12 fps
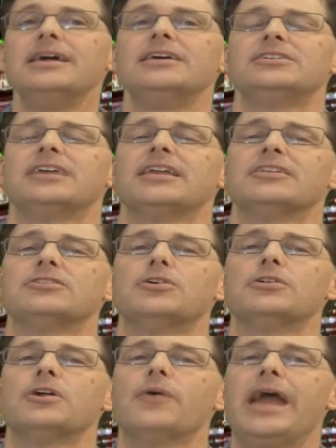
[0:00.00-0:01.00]
San
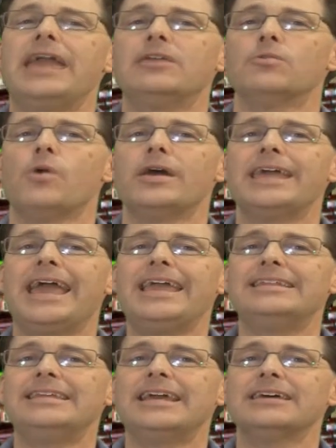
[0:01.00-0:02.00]
Antonio
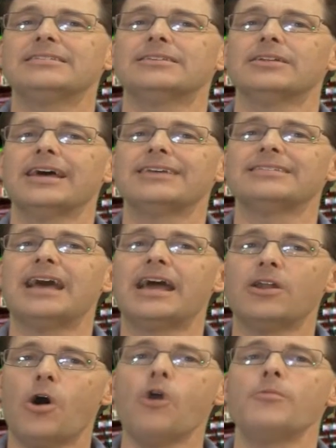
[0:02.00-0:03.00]
8-1 ATS, their last
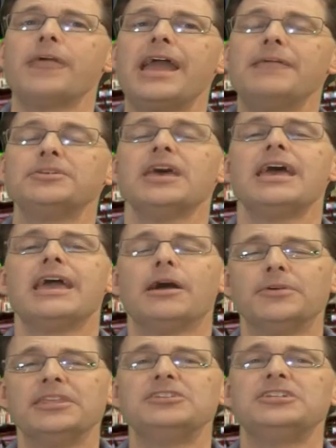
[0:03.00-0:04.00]
9 home games.
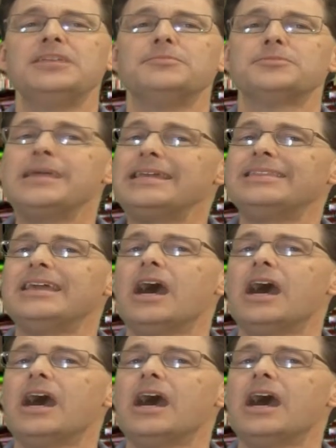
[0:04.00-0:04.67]
And when these teams meet, the